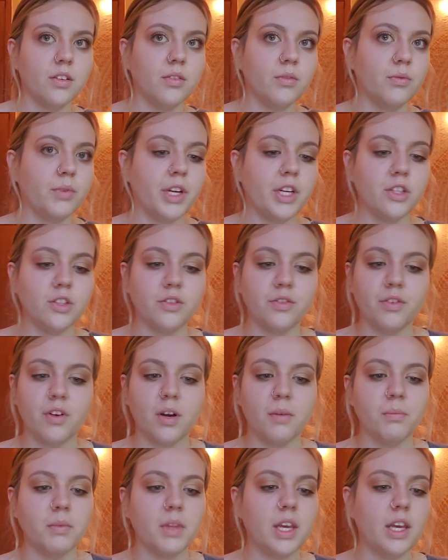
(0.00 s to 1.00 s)
range
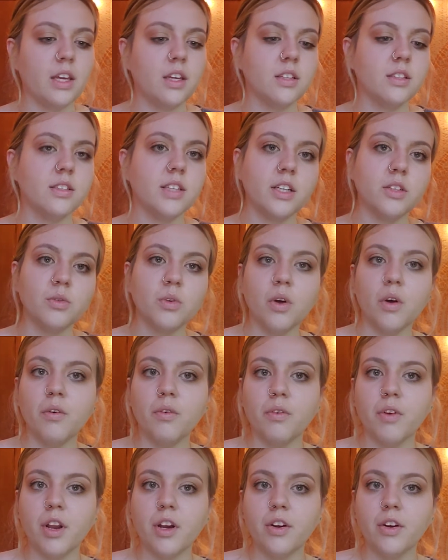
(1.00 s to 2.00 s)
from like sexual
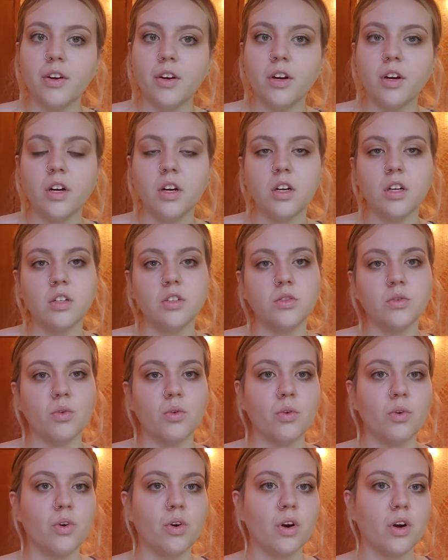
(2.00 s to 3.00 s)
offenders
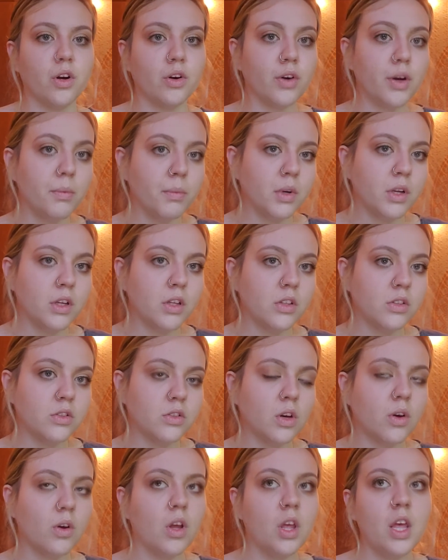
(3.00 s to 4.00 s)
or criminals,
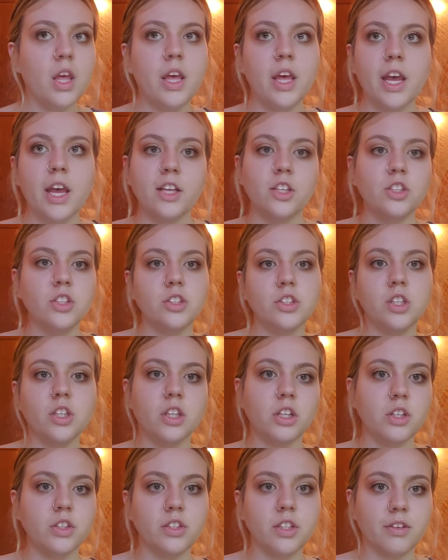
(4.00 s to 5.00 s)
so it's just a
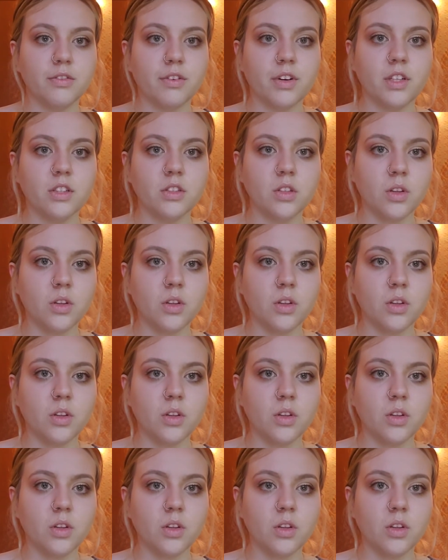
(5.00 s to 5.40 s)
little different.